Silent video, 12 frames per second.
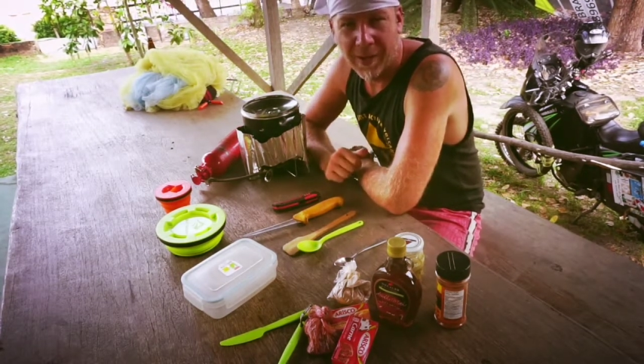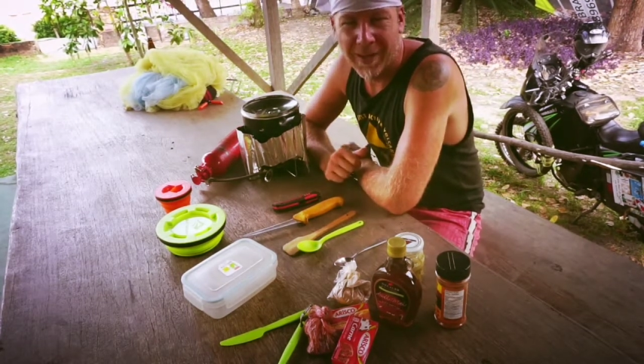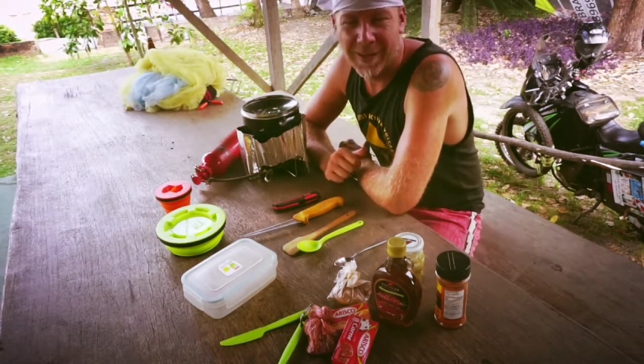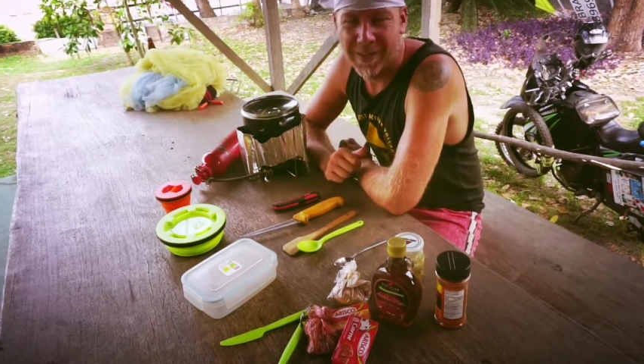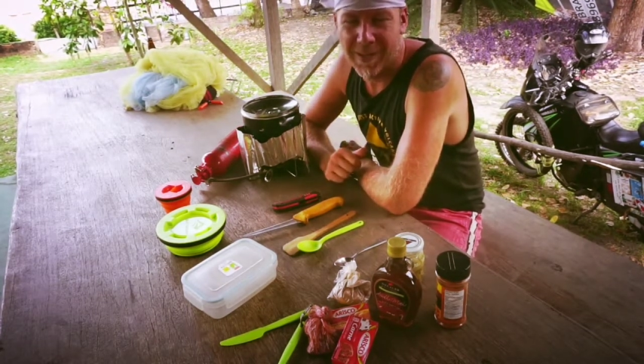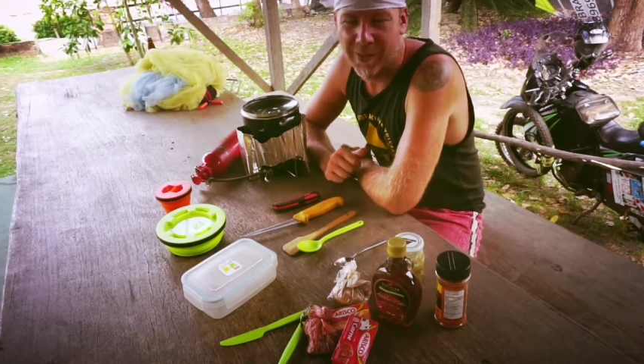Well,
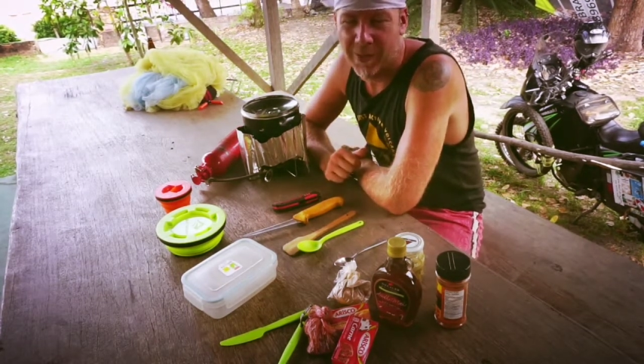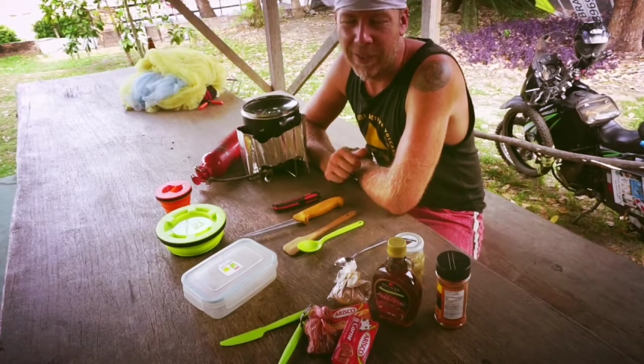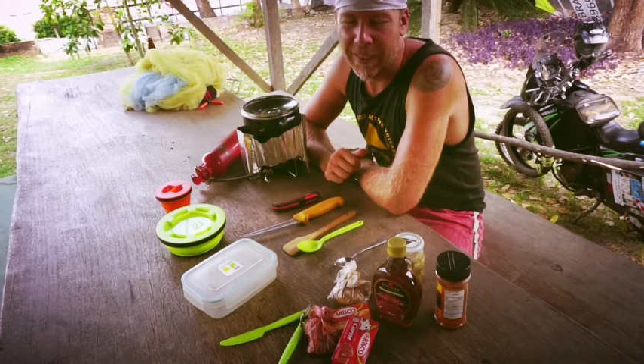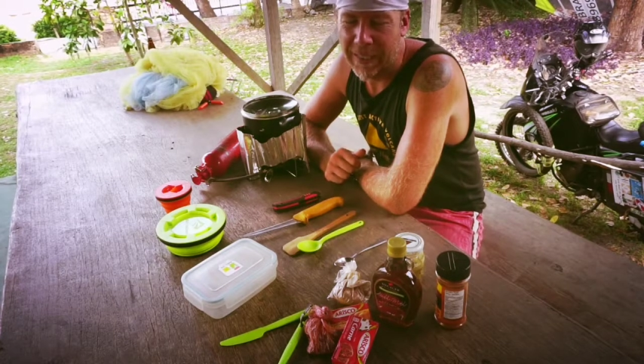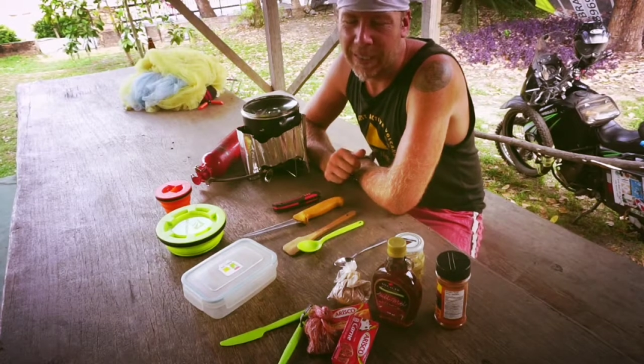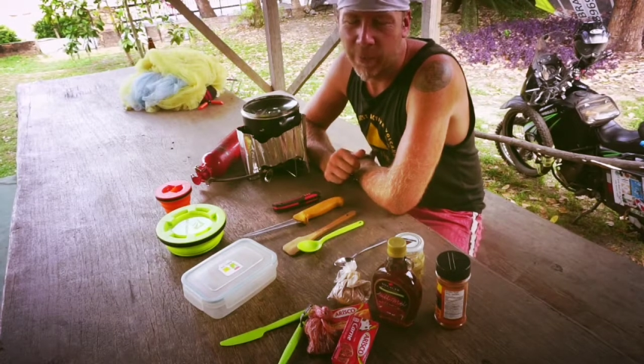it's not really
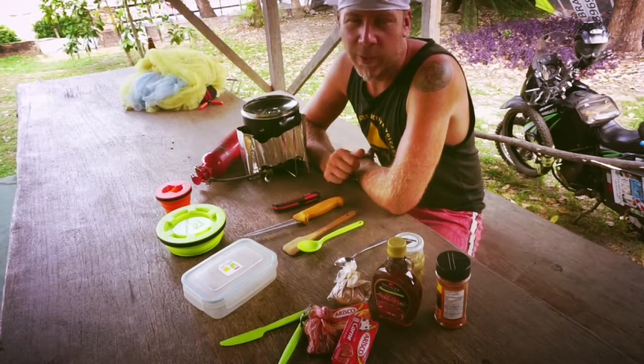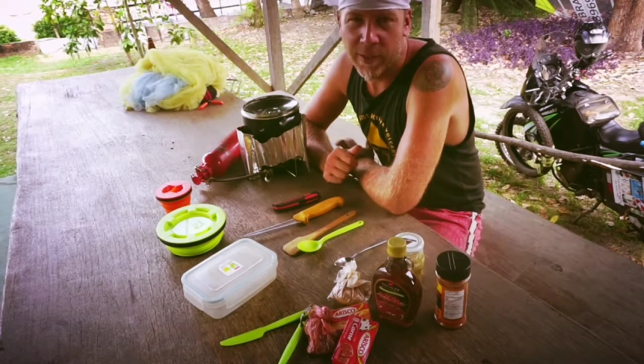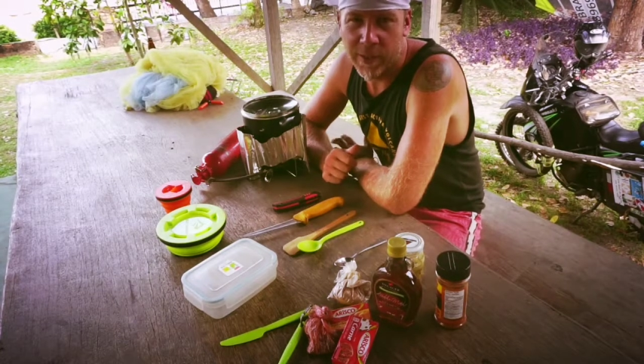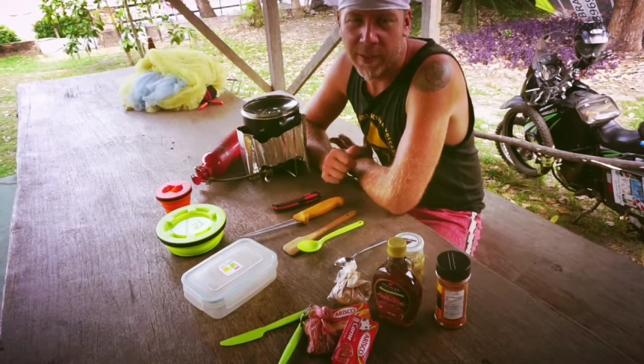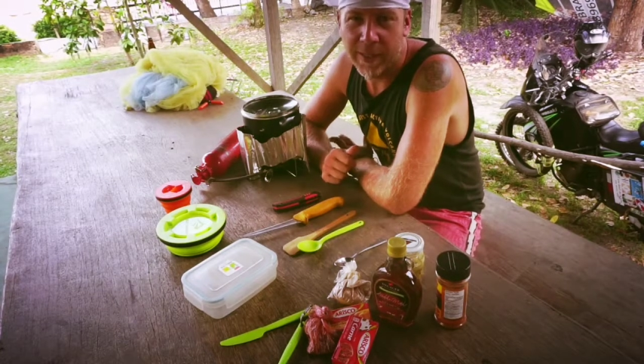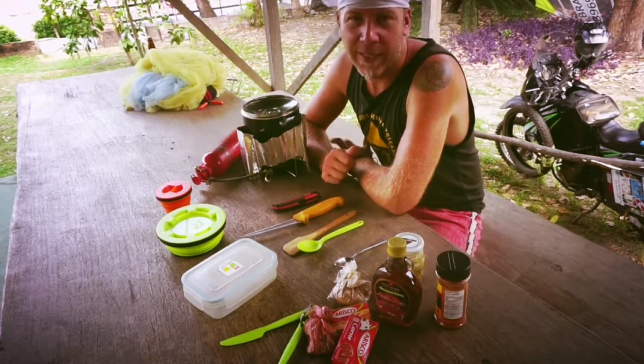a campground.
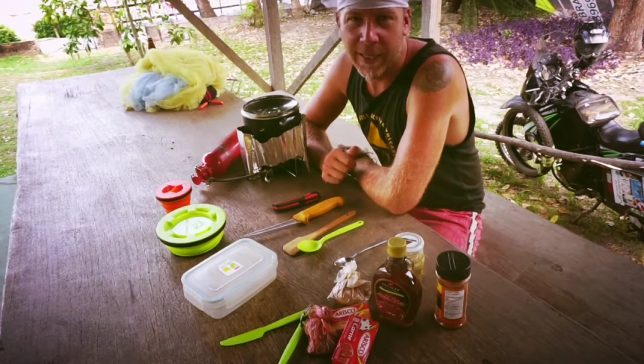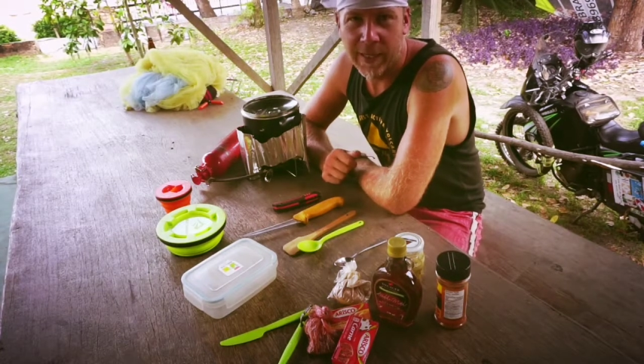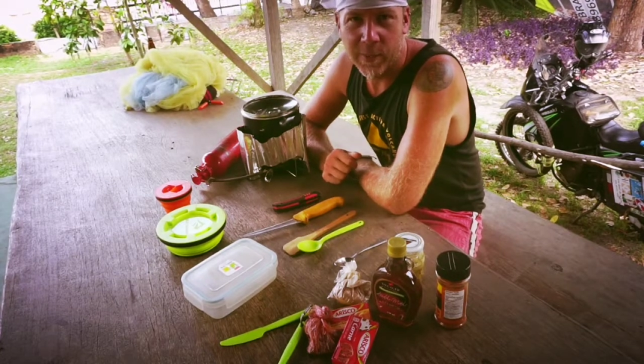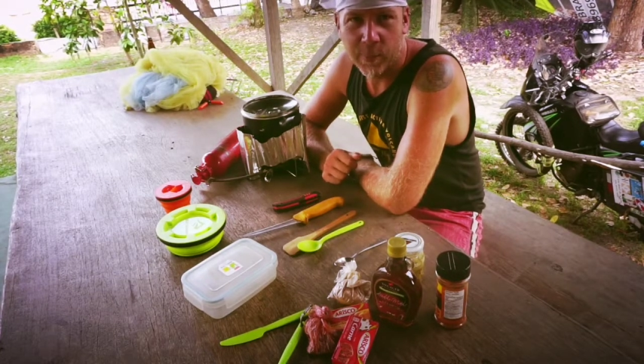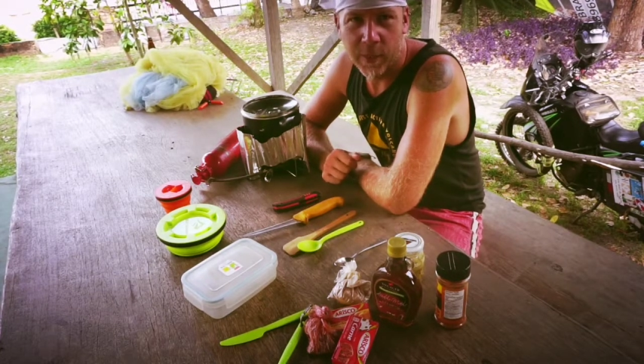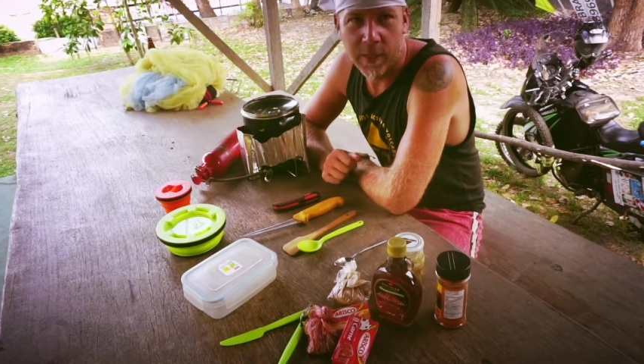It's like a
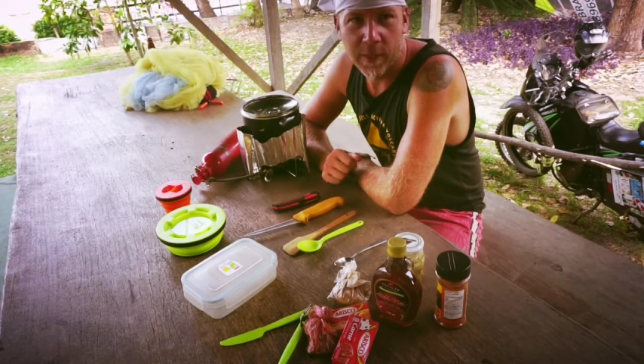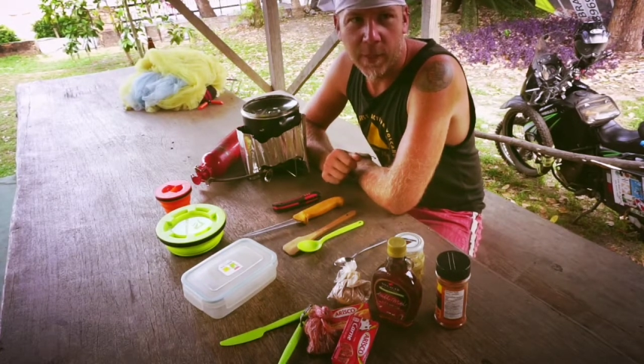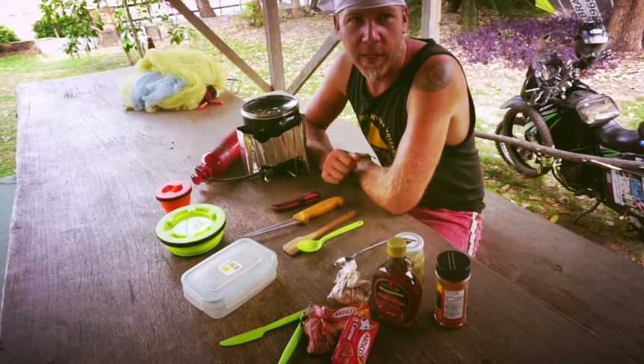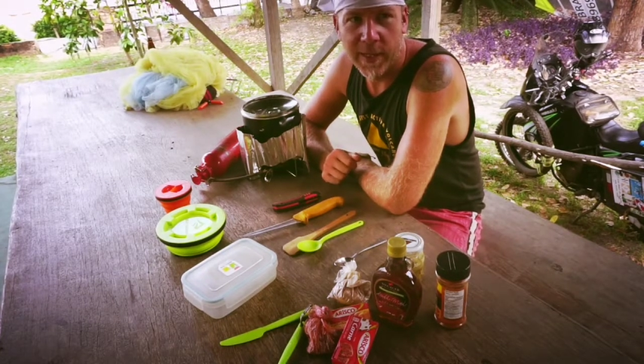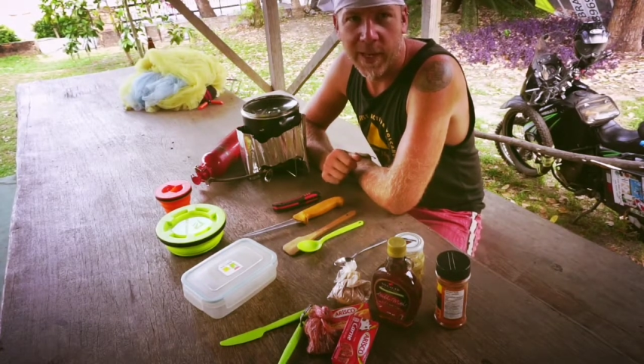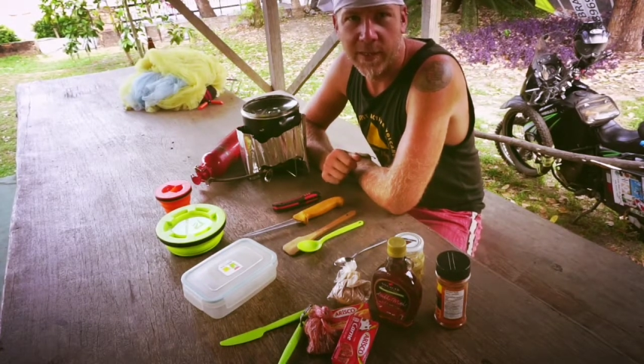guy's place that
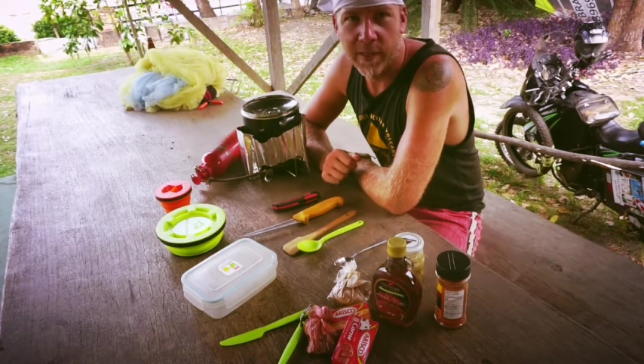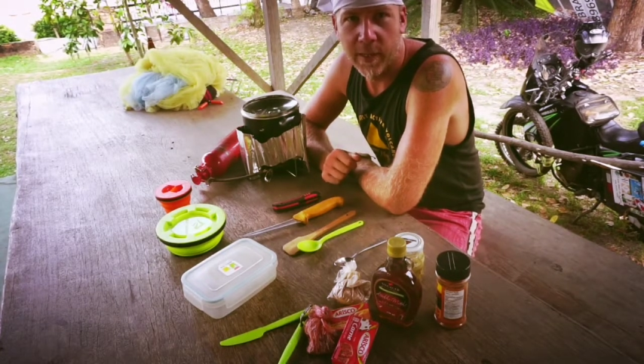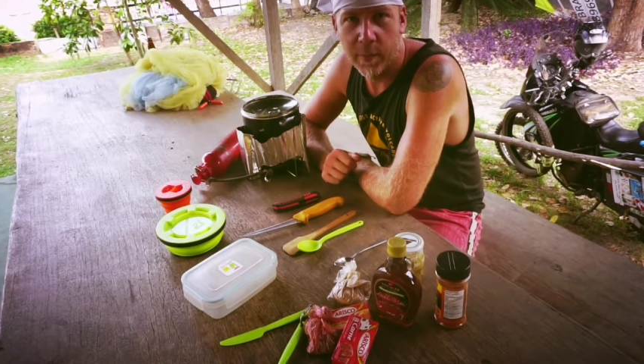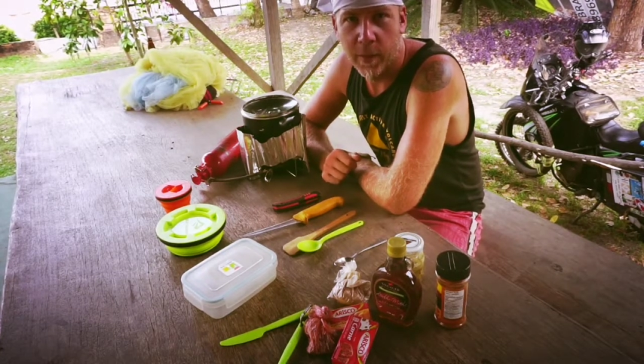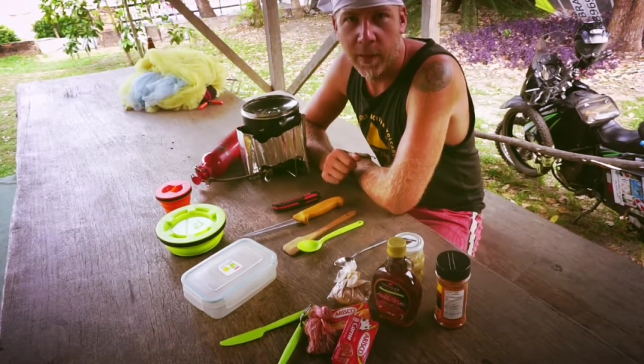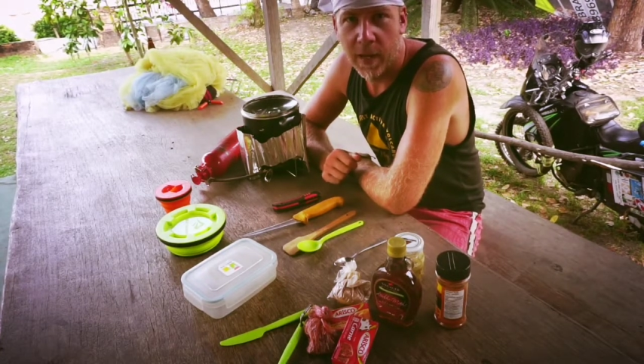my tent's set
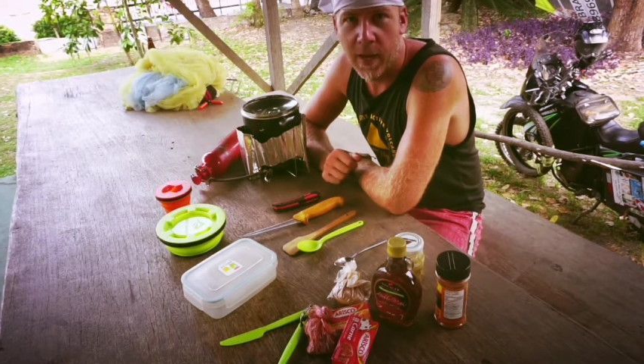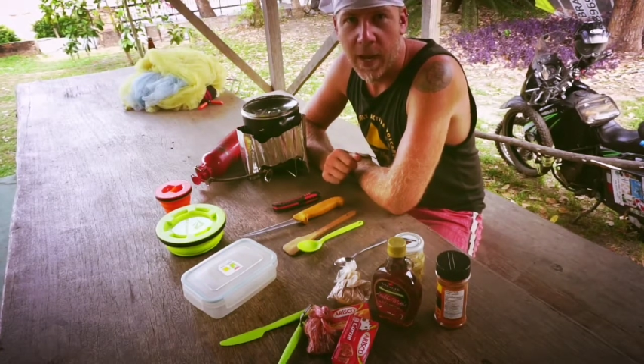up in.